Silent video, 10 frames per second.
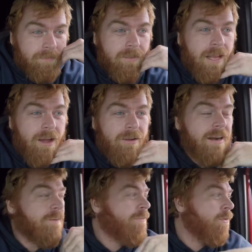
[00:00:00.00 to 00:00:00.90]
Now, and
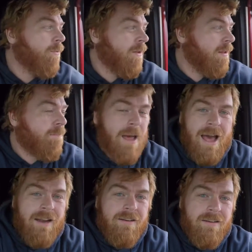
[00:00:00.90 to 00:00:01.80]
I feel really
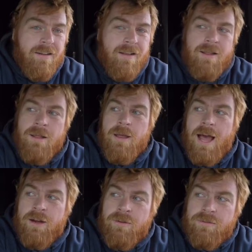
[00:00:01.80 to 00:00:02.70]
bad.
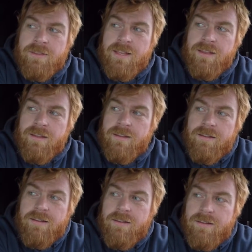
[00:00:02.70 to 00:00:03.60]
I don't think,
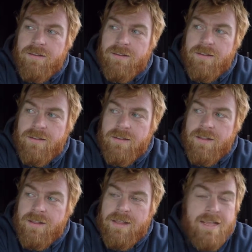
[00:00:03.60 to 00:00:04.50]

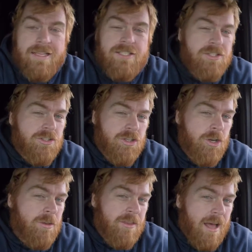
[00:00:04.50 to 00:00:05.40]
this is a
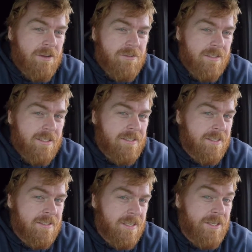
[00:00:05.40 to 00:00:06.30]

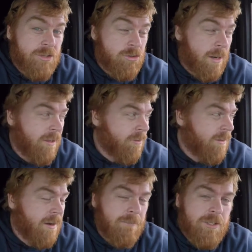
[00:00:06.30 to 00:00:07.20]
2016 trailer
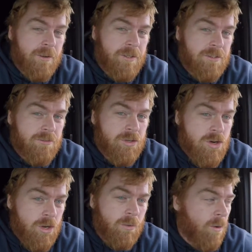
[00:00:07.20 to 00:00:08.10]
that I'm towing. So it's a
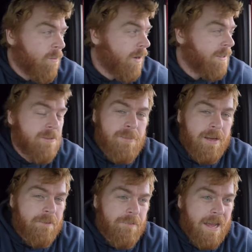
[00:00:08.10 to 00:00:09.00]
newer one. It was
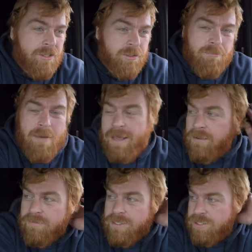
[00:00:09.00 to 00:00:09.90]
manufactured May
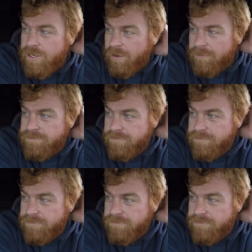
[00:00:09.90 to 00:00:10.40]
of this year.